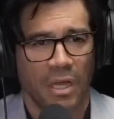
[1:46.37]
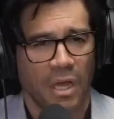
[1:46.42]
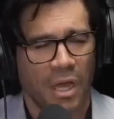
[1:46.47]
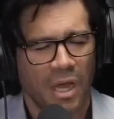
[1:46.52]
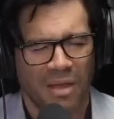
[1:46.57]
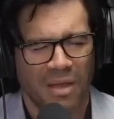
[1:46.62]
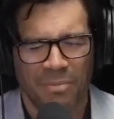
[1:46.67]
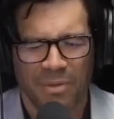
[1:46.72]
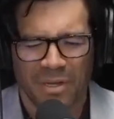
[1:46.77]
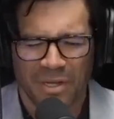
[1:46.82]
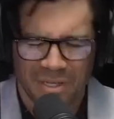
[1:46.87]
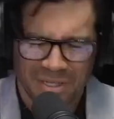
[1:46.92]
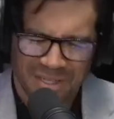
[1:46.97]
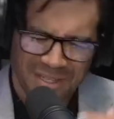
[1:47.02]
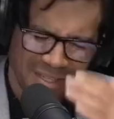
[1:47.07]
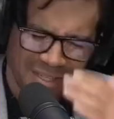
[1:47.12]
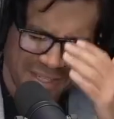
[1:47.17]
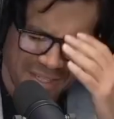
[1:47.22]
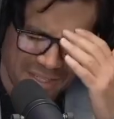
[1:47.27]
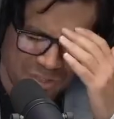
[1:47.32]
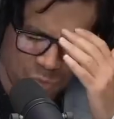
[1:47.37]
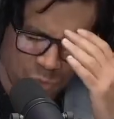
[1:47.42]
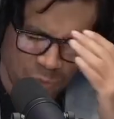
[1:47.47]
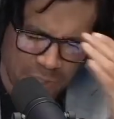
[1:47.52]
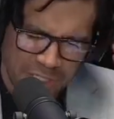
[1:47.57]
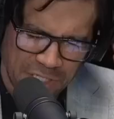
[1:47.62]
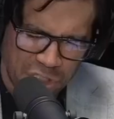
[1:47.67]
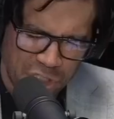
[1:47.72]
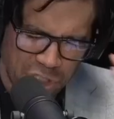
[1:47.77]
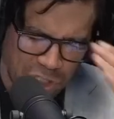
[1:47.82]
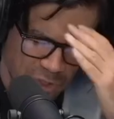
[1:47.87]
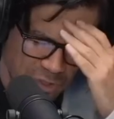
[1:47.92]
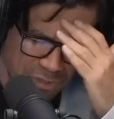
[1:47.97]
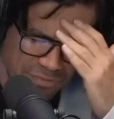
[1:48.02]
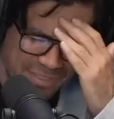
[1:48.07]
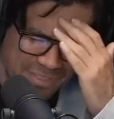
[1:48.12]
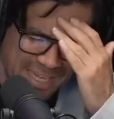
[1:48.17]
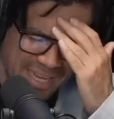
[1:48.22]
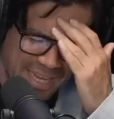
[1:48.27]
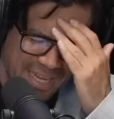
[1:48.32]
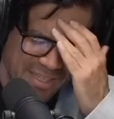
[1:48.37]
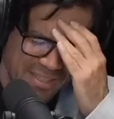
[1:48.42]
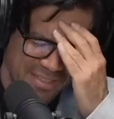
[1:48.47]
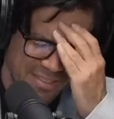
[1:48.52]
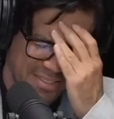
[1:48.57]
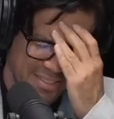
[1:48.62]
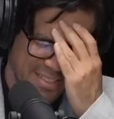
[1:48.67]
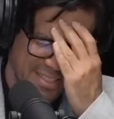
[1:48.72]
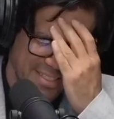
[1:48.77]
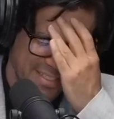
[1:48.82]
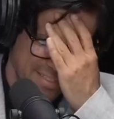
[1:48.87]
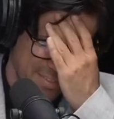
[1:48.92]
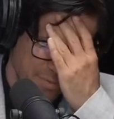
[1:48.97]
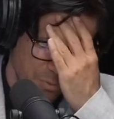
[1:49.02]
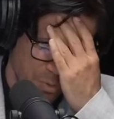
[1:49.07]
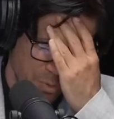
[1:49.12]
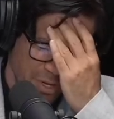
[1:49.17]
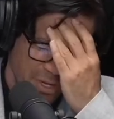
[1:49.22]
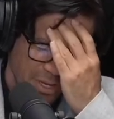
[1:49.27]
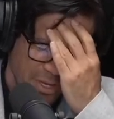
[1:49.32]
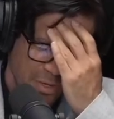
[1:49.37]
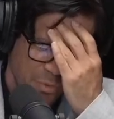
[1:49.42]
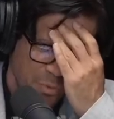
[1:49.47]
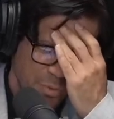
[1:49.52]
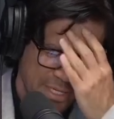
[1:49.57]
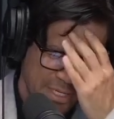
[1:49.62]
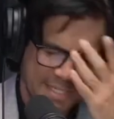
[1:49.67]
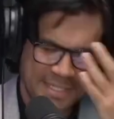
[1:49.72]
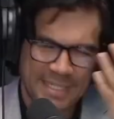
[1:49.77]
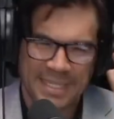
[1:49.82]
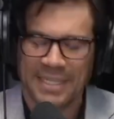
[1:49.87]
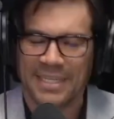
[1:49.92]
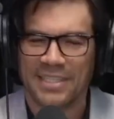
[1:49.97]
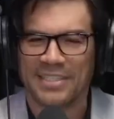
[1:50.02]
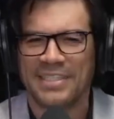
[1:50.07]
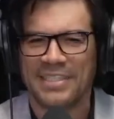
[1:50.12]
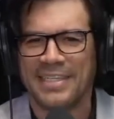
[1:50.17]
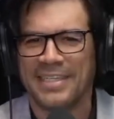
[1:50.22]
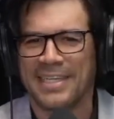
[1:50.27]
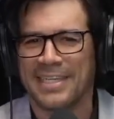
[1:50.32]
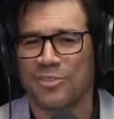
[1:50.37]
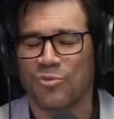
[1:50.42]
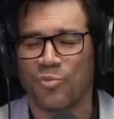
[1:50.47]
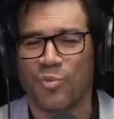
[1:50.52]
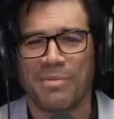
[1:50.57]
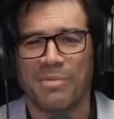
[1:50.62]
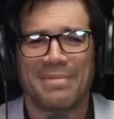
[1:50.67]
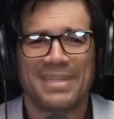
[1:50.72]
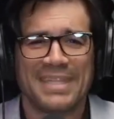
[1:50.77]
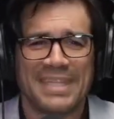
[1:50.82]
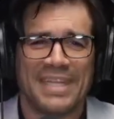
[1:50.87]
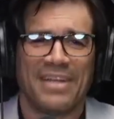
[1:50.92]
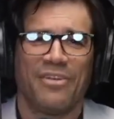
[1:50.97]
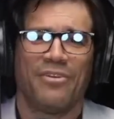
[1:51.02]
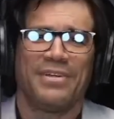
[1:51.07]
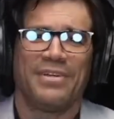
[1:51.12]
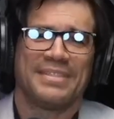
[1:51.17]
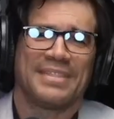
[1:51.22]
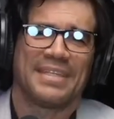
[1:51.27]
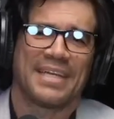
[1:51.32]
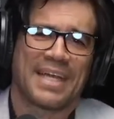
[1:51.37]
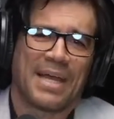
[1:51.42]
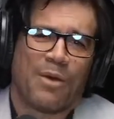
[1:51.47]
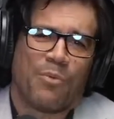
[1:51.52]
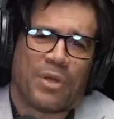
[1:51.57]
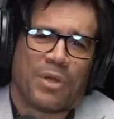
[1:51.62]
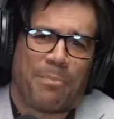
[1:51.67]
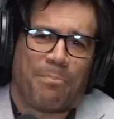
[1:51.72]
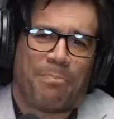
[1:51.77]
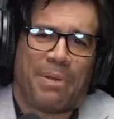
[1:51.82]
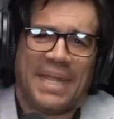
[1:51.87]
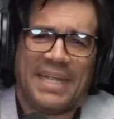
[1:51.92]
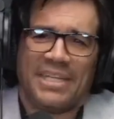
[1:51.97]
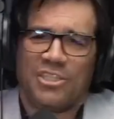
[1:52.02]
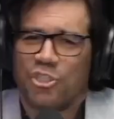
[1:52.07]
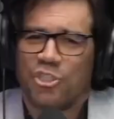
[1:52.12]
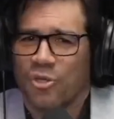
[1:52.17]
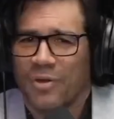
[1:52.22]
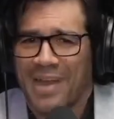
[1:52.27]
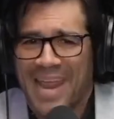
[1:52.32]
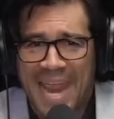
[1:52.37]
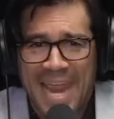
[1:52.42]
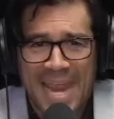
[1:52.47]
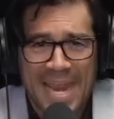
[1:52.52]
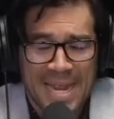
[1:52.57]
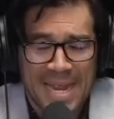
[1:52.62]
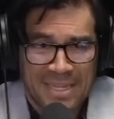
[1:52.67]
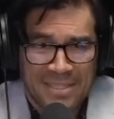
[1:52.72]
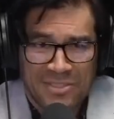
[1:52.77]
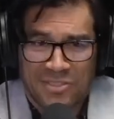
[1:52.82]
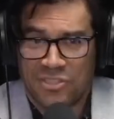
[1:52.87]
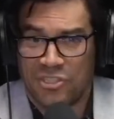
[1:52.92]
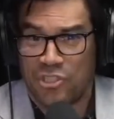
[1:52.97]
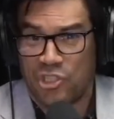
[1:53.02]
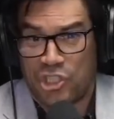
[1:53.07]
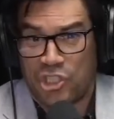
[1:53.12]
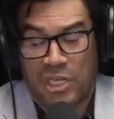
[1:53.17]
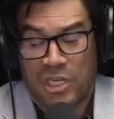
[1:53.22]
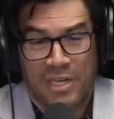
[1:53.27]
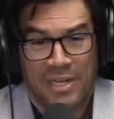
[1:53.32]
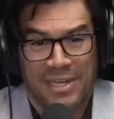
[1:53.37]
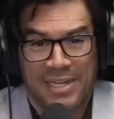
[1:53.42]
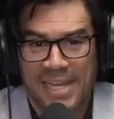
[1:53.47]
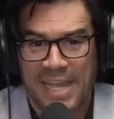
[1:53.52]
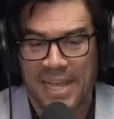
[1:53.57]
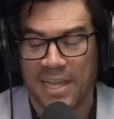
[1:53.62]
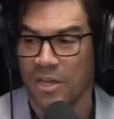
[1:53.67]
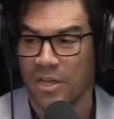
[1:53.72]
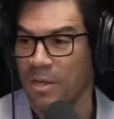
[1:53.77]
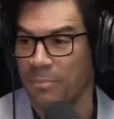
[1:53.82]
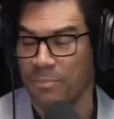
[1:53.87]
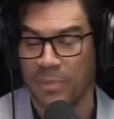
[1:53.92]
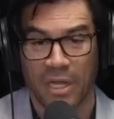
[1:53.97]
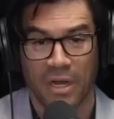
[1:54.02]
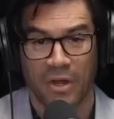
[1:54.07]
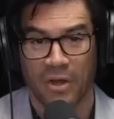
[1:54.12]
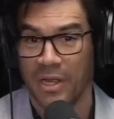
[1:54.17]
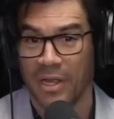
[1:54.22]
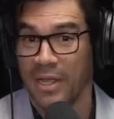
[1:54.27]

I mean, his ratio of 10's is ridiculous. He gets women there. He's like, I want to paint your hands and shit. And they come there.